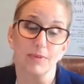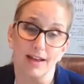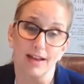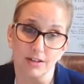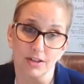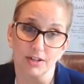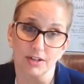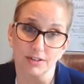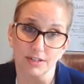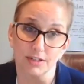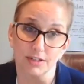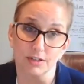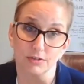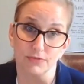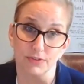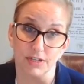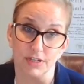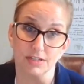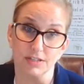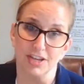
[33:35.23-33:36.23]
I had a lot of
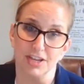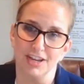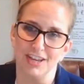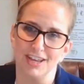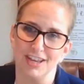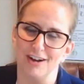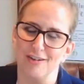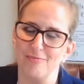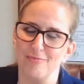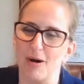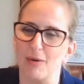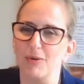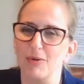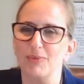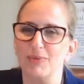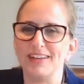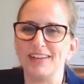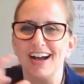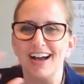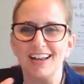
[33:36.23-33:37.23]
legal fees, but
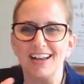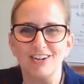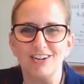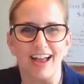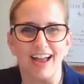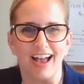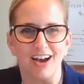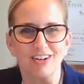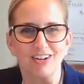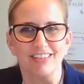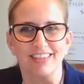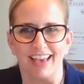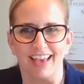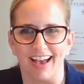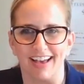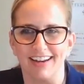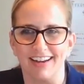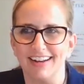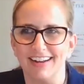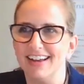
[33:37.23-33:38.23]
when we got her out of
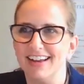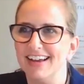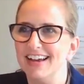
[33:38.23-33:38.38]
that,